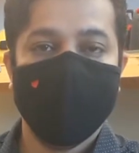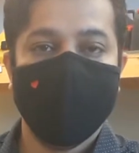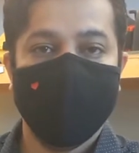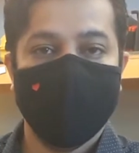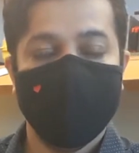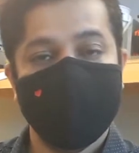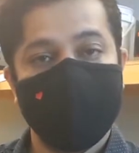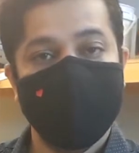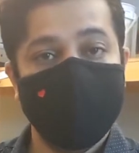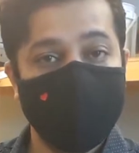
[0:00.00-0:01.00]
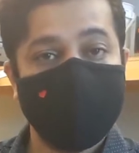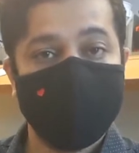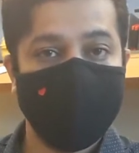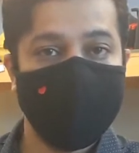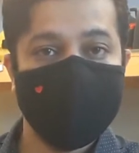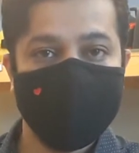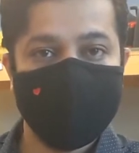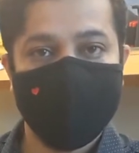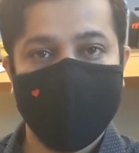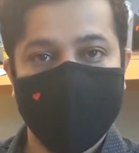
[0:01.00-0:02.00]
Obviously, we missed you guys in the
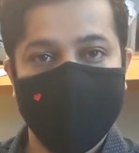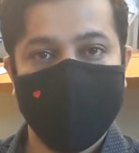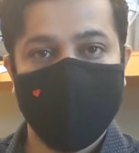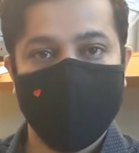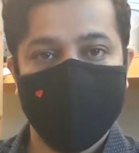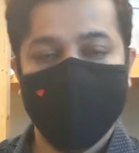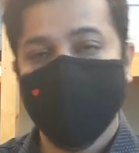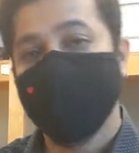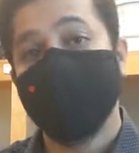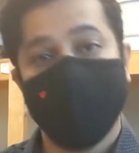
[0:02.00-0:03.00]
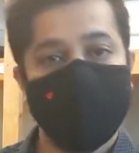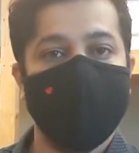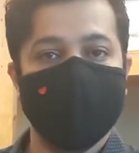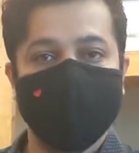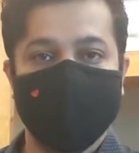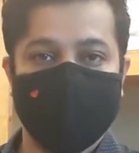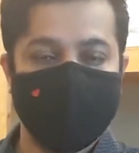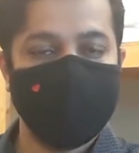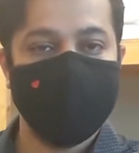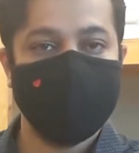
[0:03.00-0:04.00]
second week of the second half of the
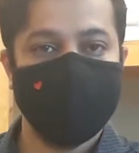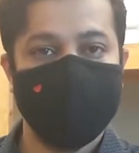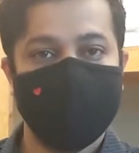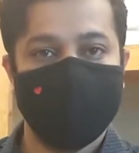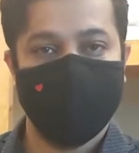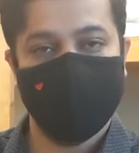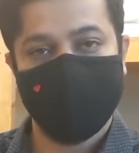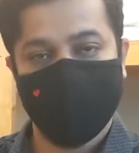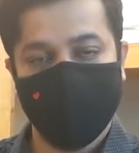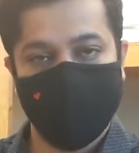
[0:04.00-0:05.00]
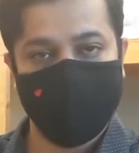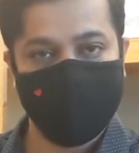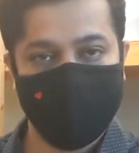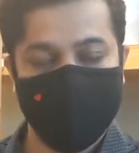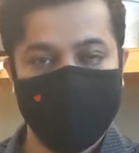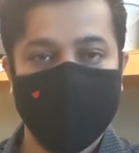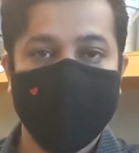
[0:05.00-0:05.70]
spring semester and also throughout the summer.